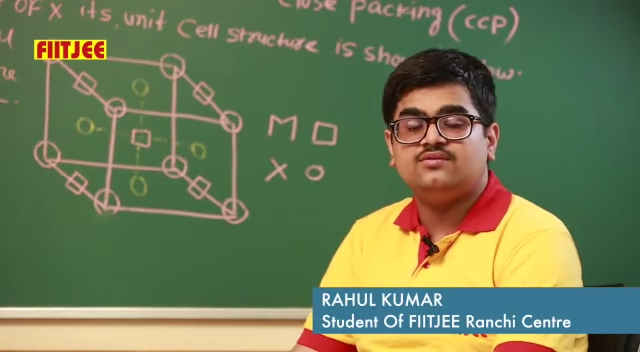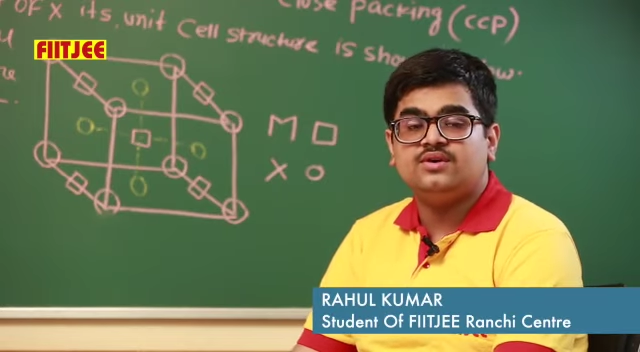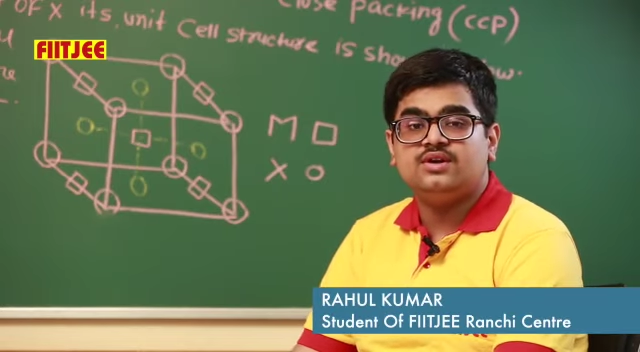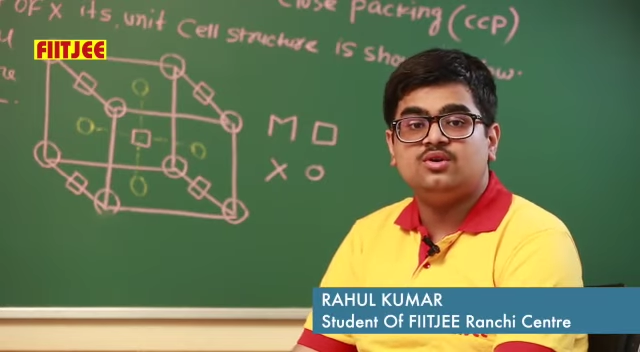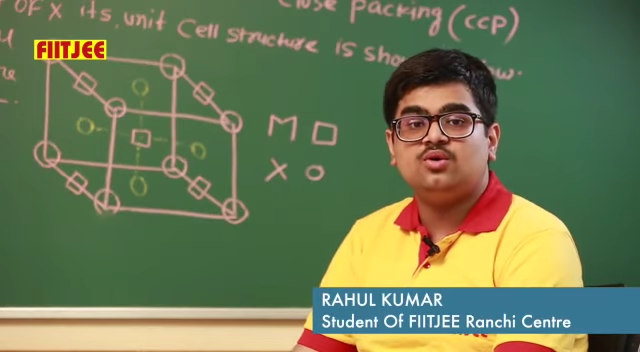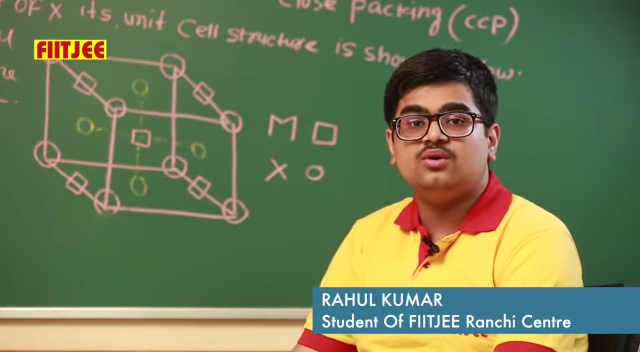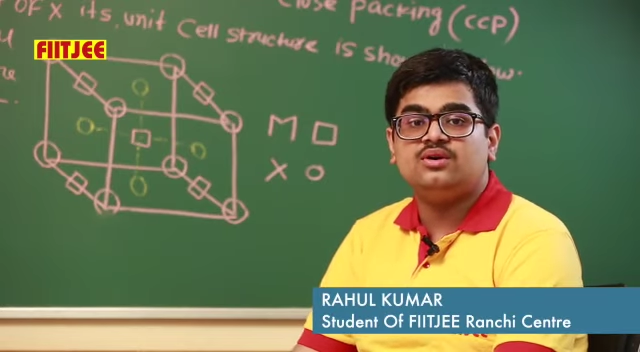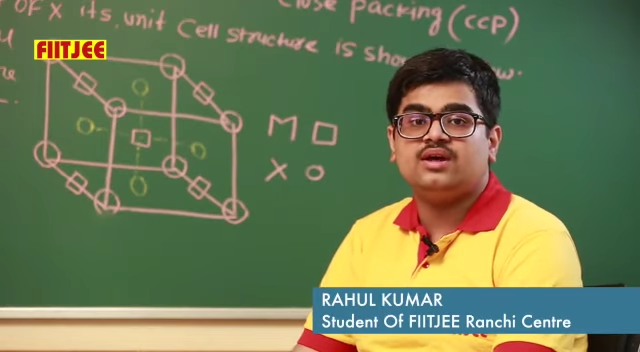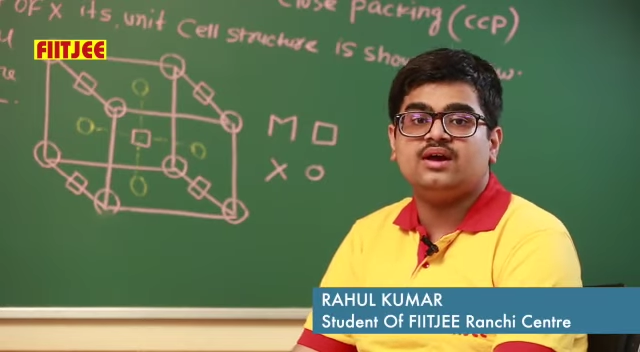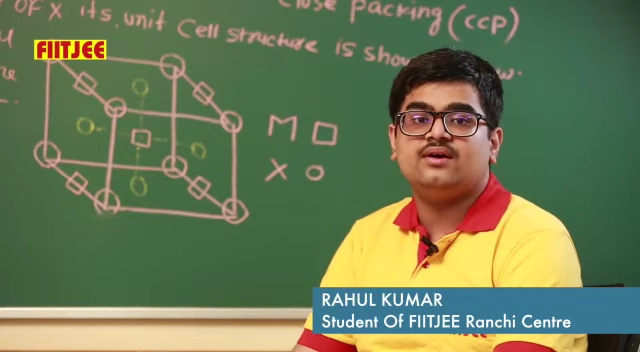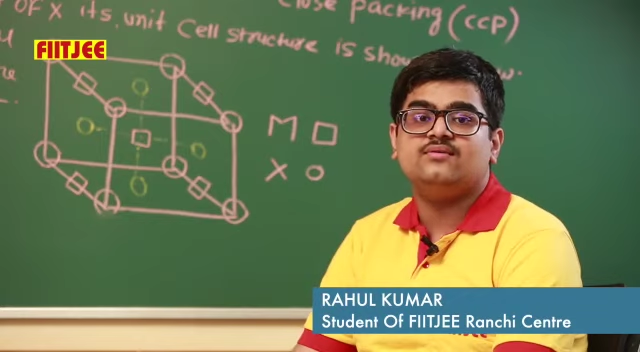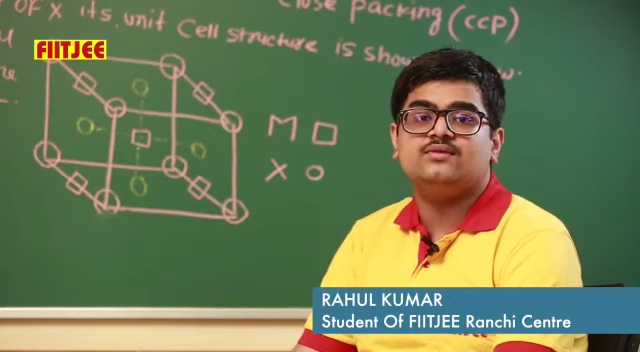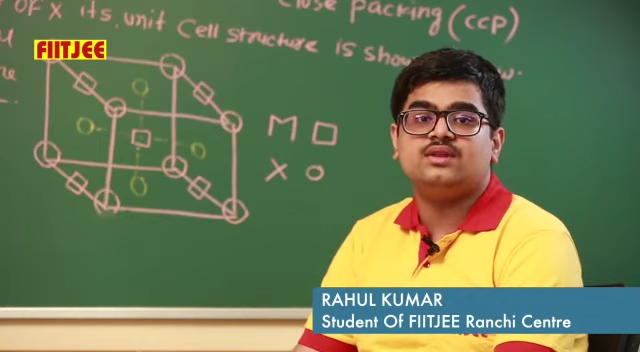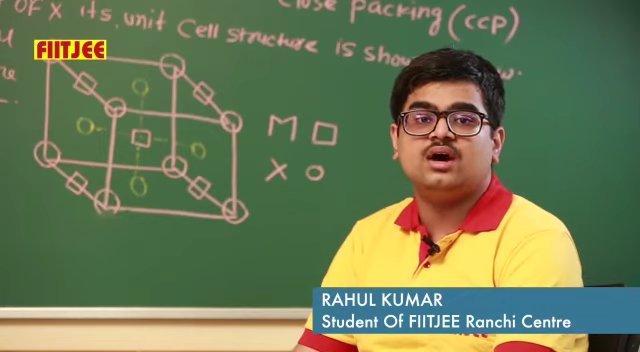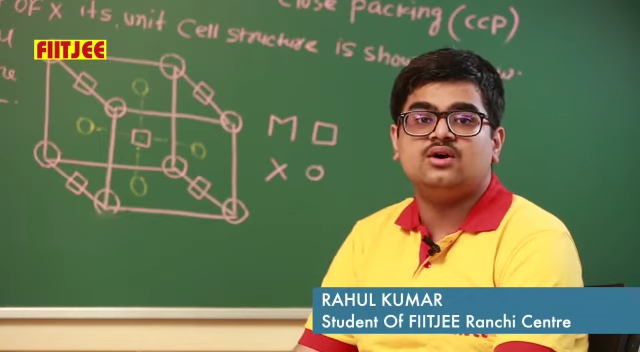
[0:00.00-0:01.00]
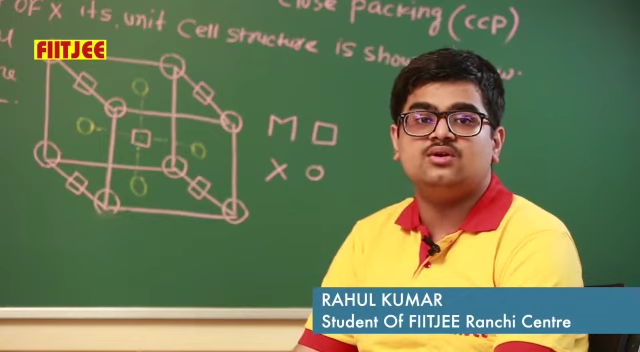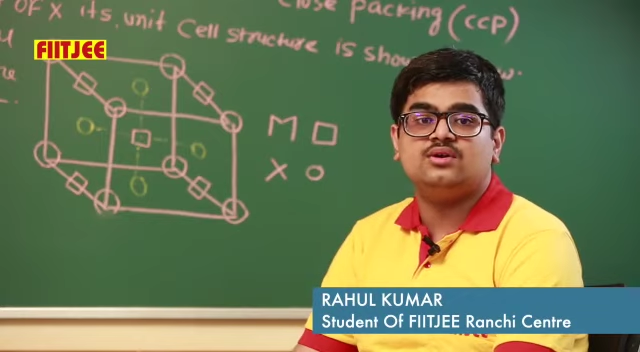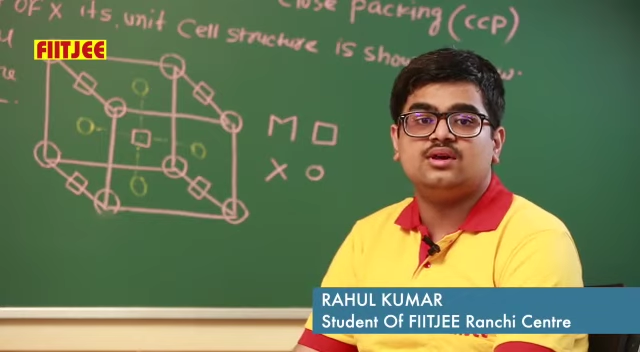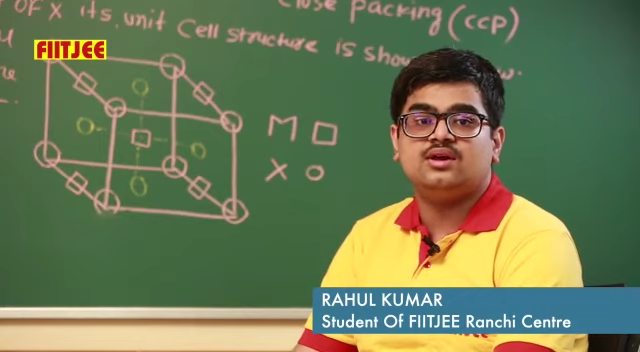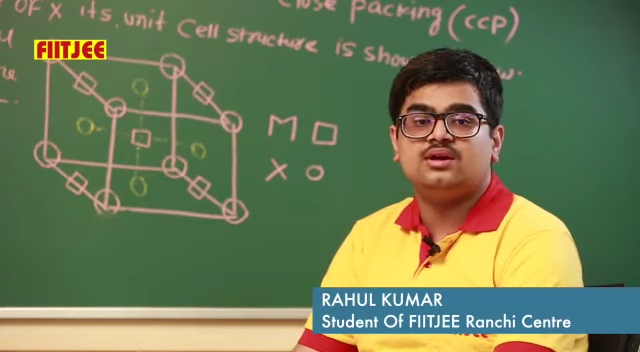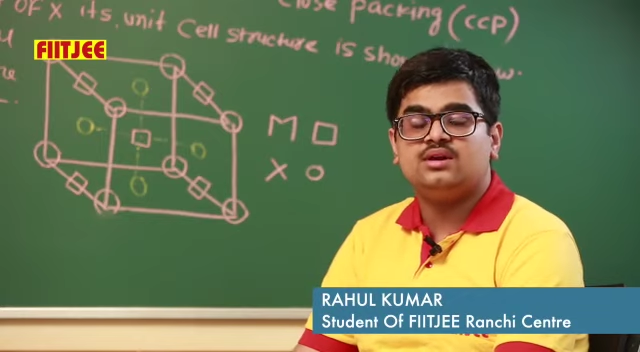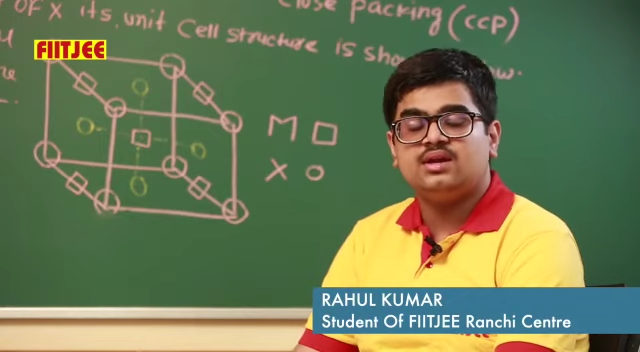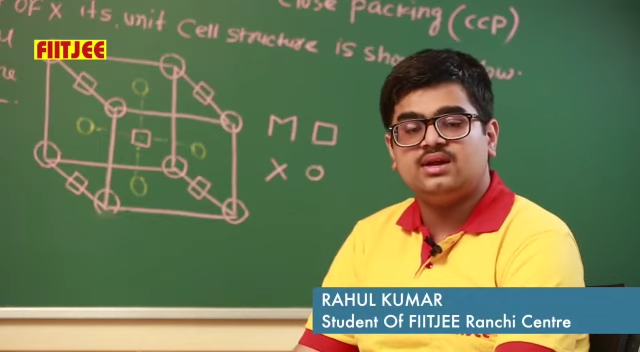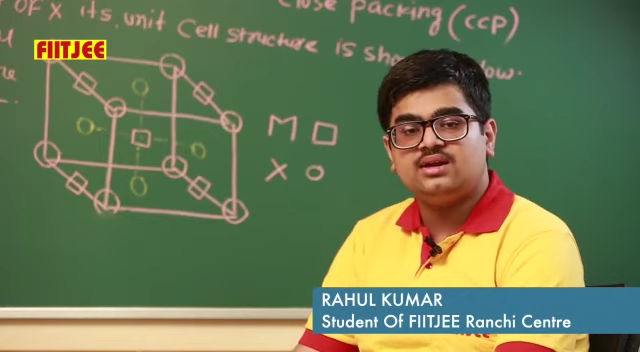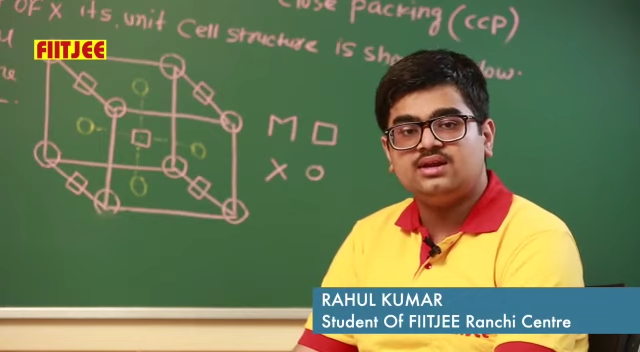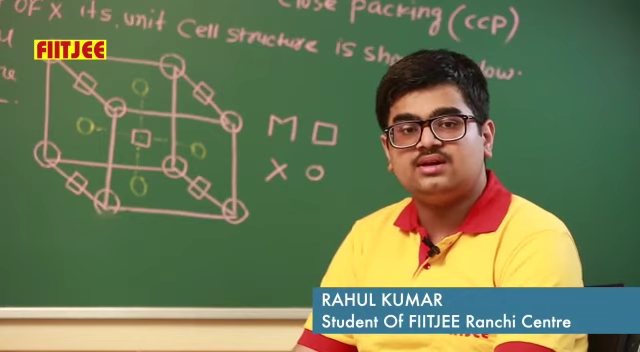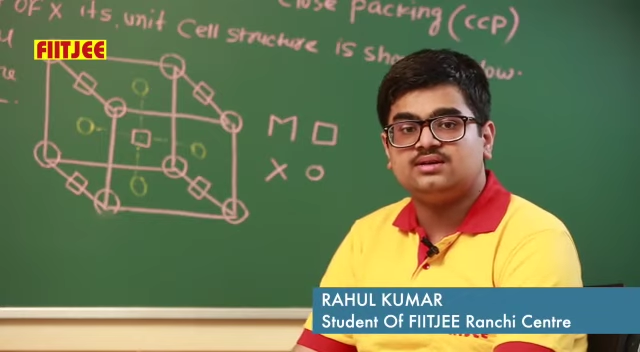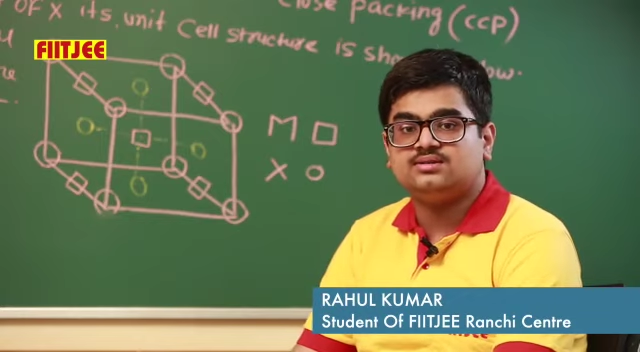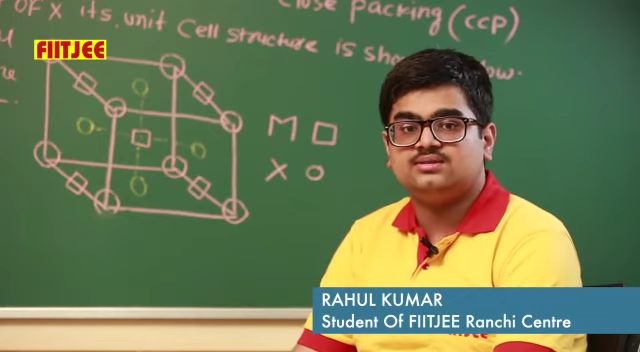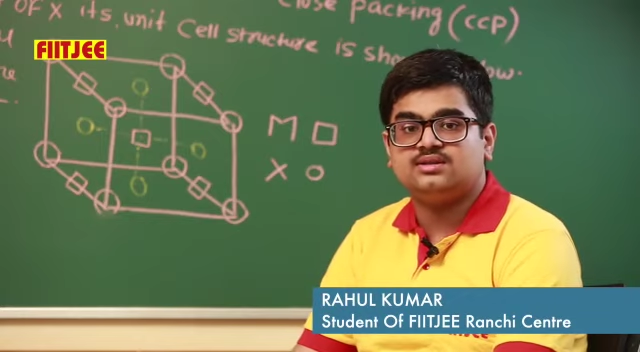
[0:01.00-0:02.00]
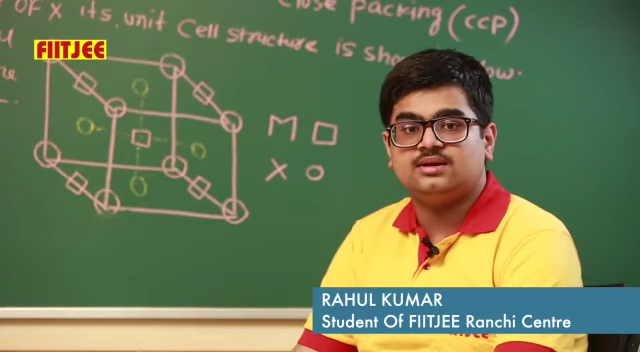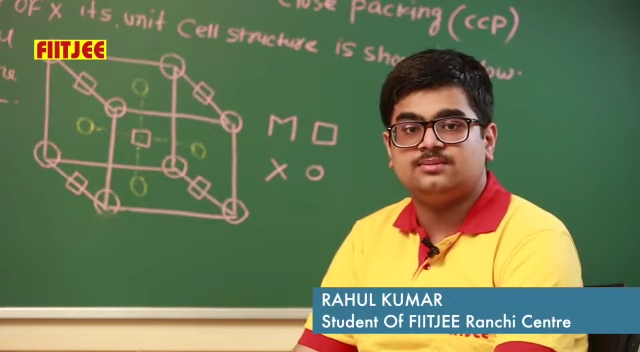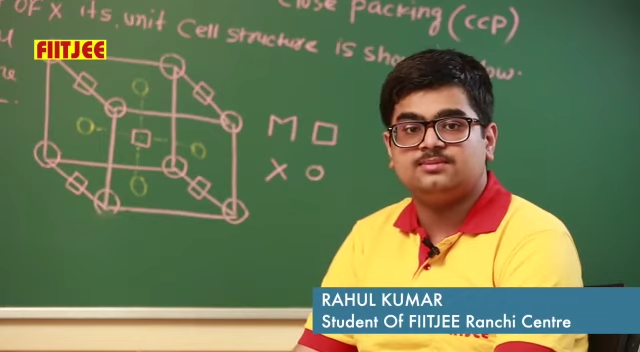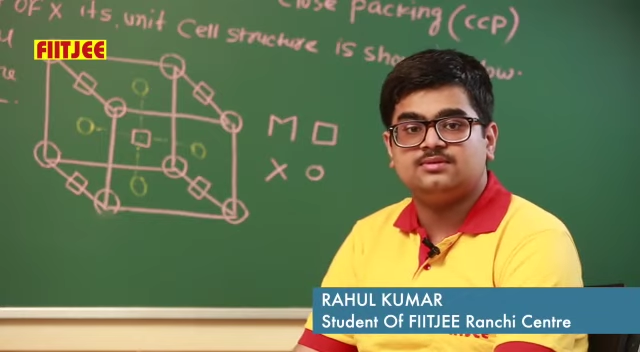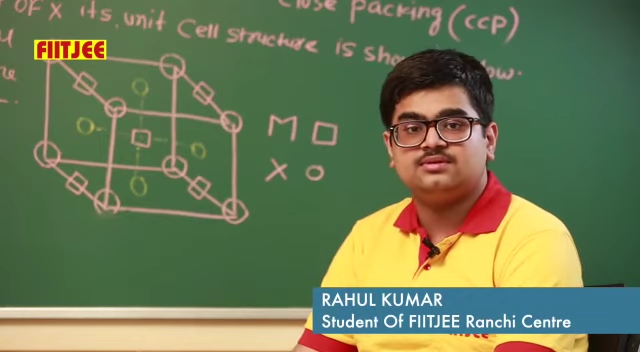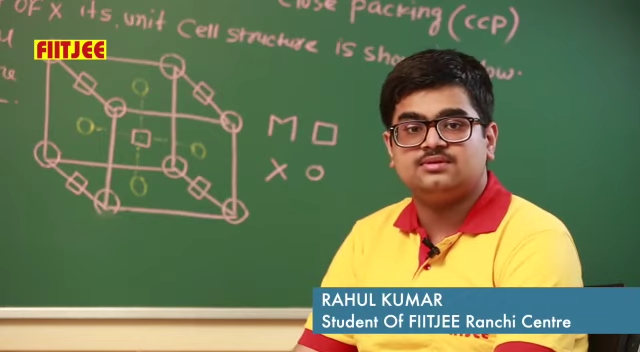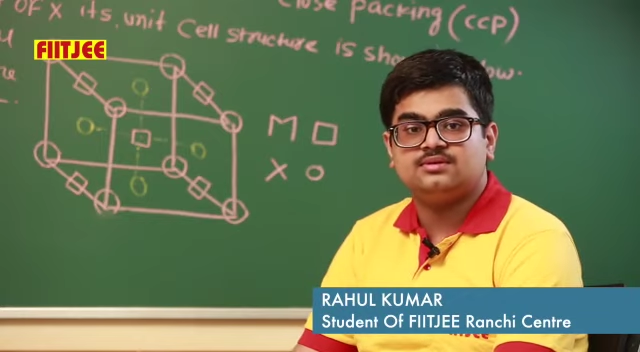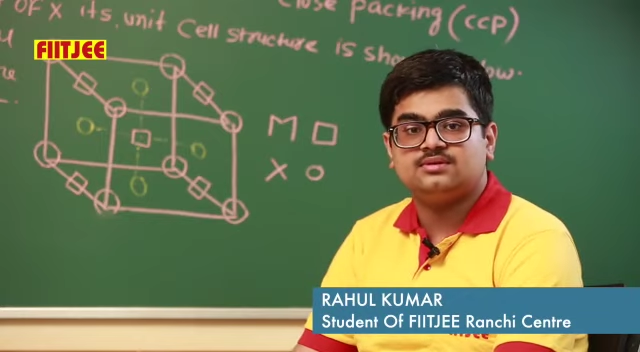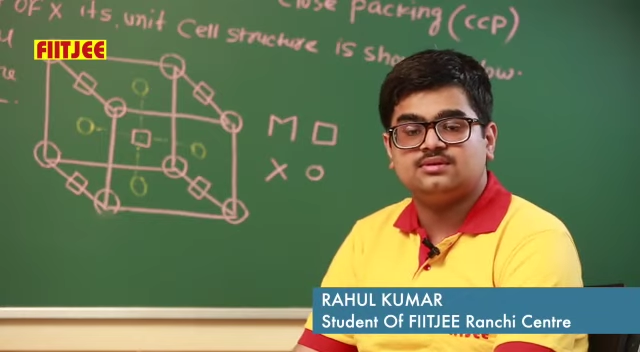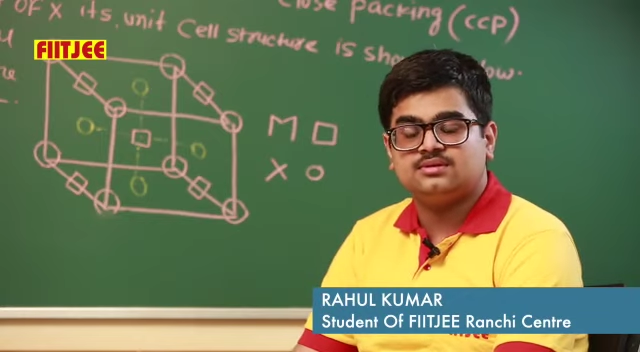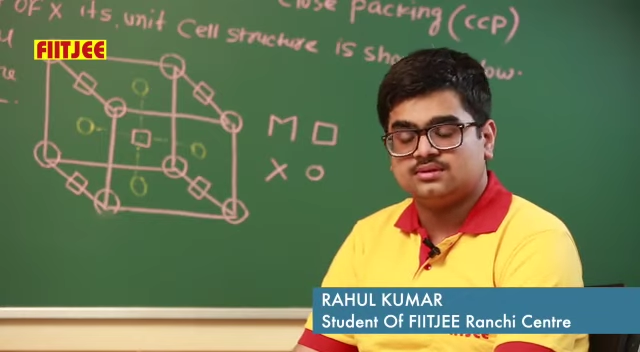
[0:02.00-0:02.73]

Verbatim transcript: we don't have doubt in any concepts.